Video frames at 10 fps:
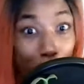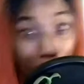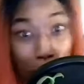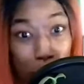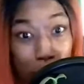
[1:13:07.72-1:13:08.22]

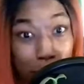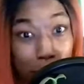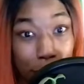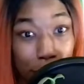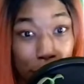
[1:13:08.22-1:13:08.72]
about.
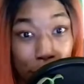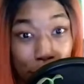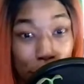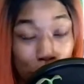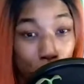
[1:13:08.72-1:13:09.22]

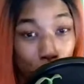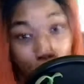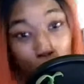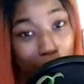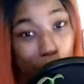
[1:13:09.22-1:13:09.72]
Mm-hmm. You
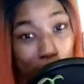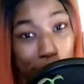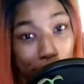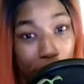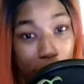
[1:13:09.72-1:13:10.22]
might want to
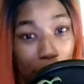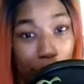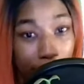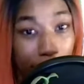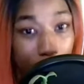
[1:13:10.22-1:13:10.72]
just
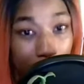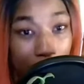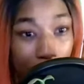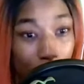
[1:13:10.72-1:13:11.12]
kind of be